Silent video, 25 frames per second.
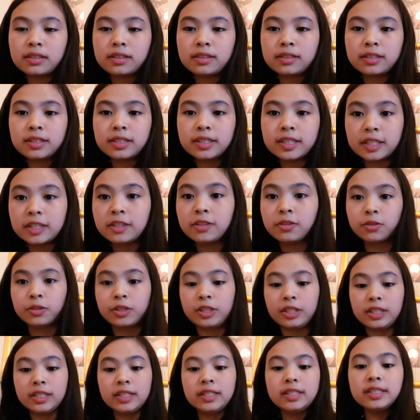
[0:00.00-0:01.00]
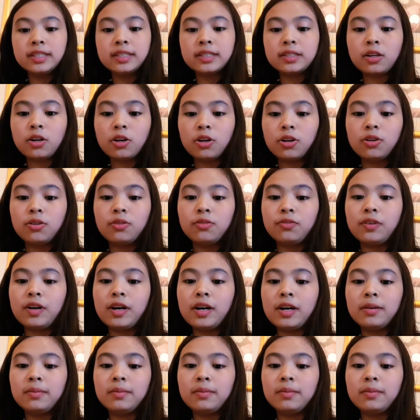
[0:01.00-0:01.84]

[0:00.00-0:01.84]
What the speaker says: series of